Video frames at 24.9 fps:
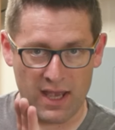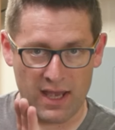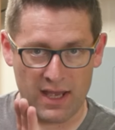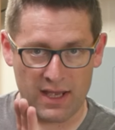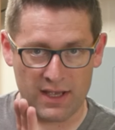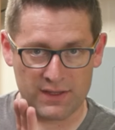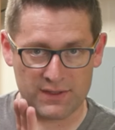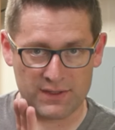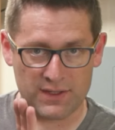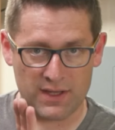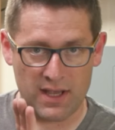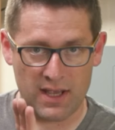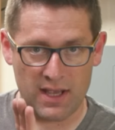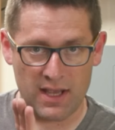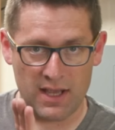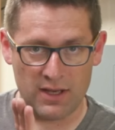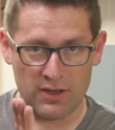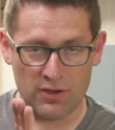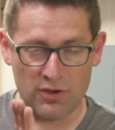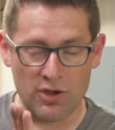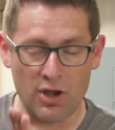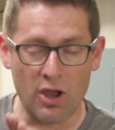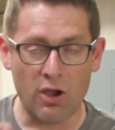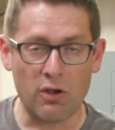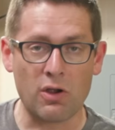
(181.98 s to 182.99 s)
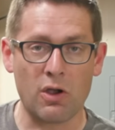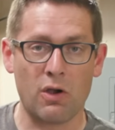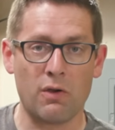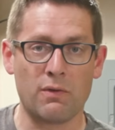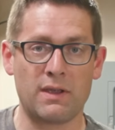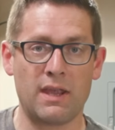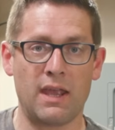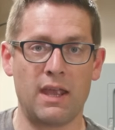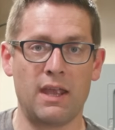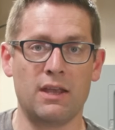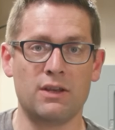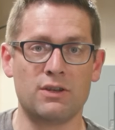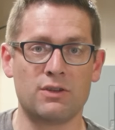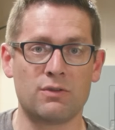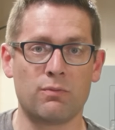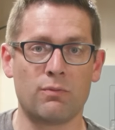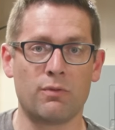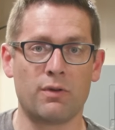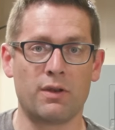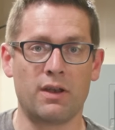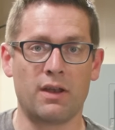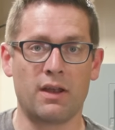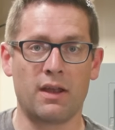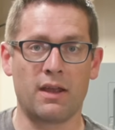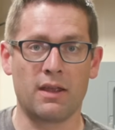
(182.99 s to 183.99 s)
as a no-go gauge
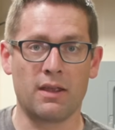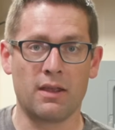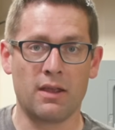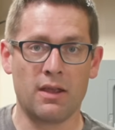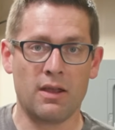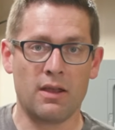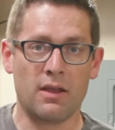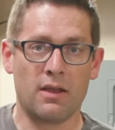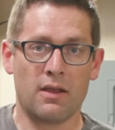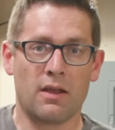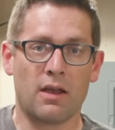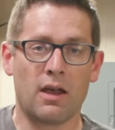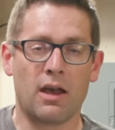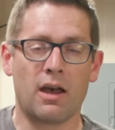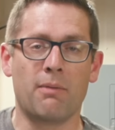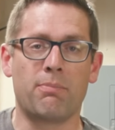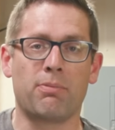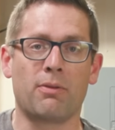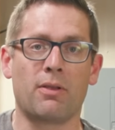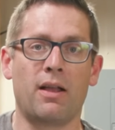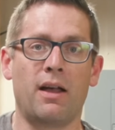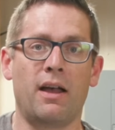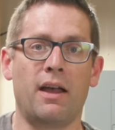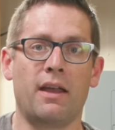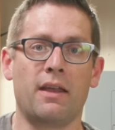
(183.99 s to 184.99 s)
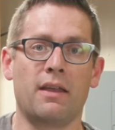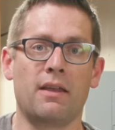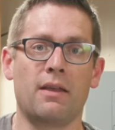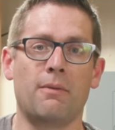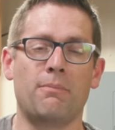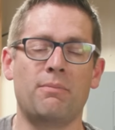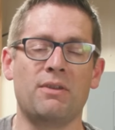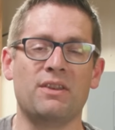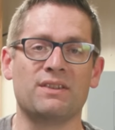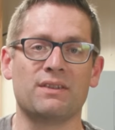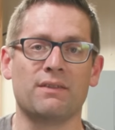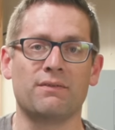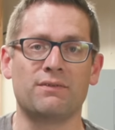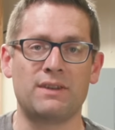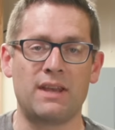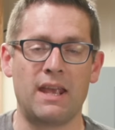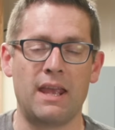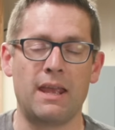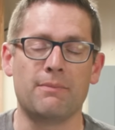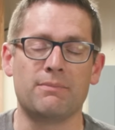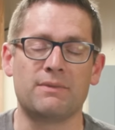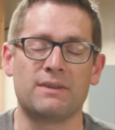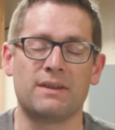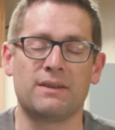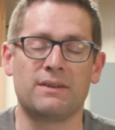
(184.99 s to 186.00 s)
when I apply a piece of
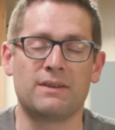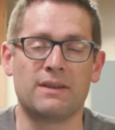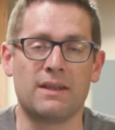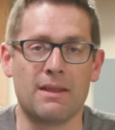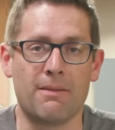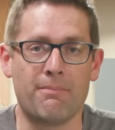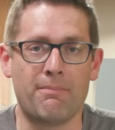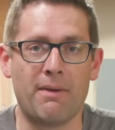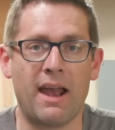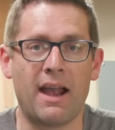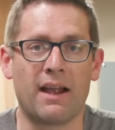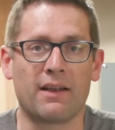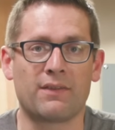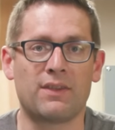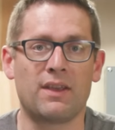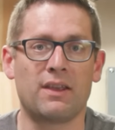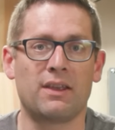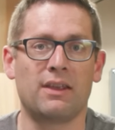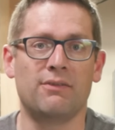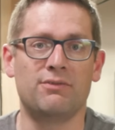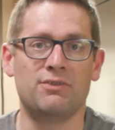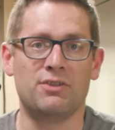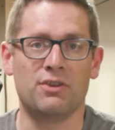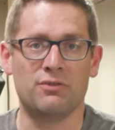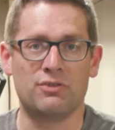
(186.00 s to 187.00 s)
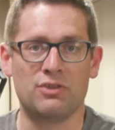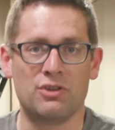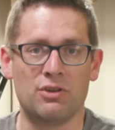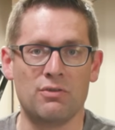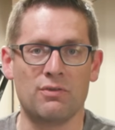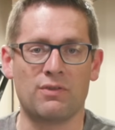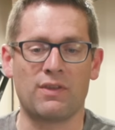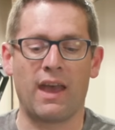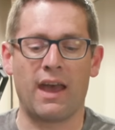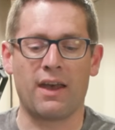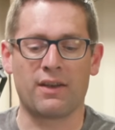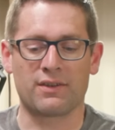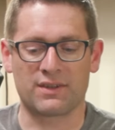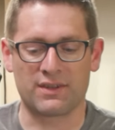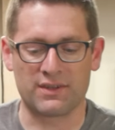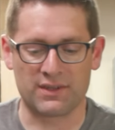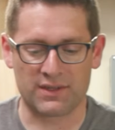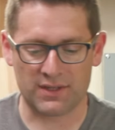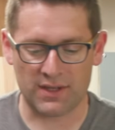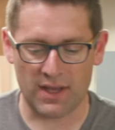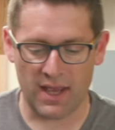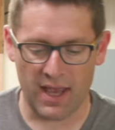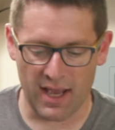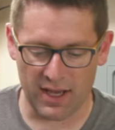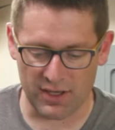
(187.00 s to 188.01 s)
tape to the back. That gives you two
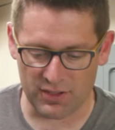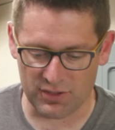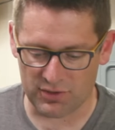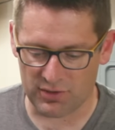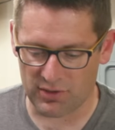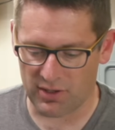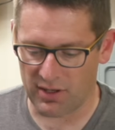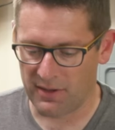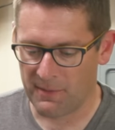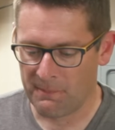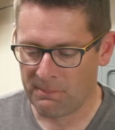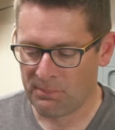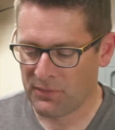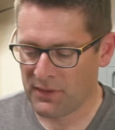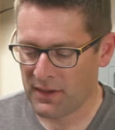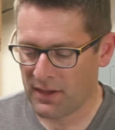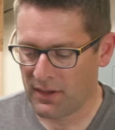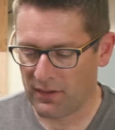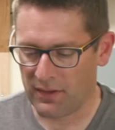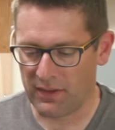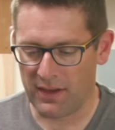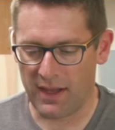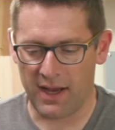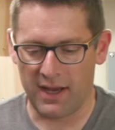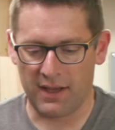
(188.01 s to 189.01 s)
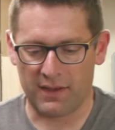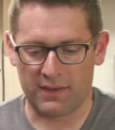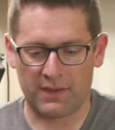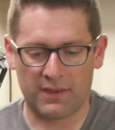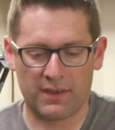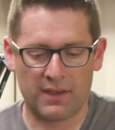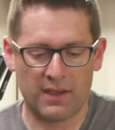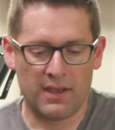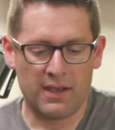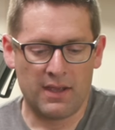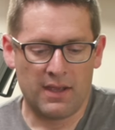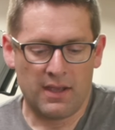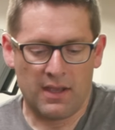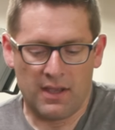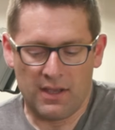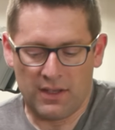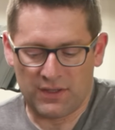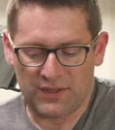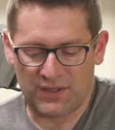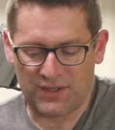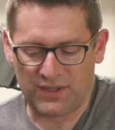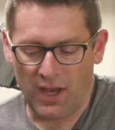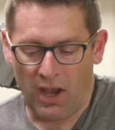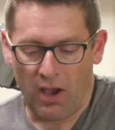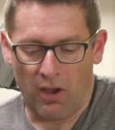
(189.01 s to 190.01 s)
thousandths extra length.
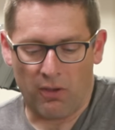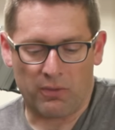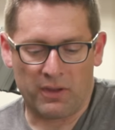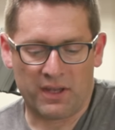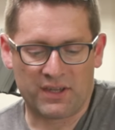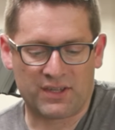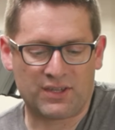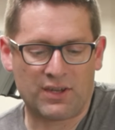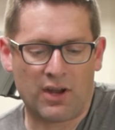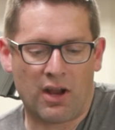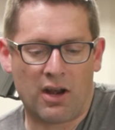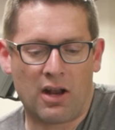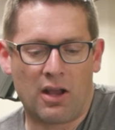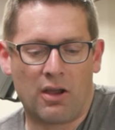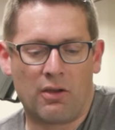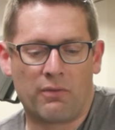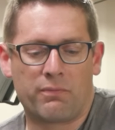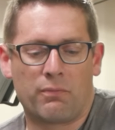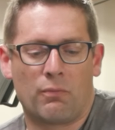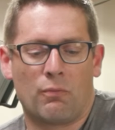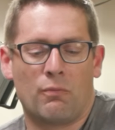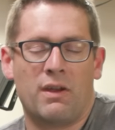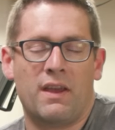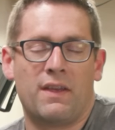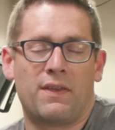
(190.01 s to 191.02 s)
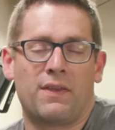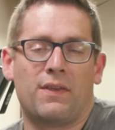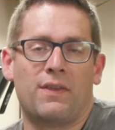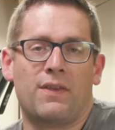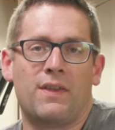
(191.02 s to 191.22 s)
So let's start out with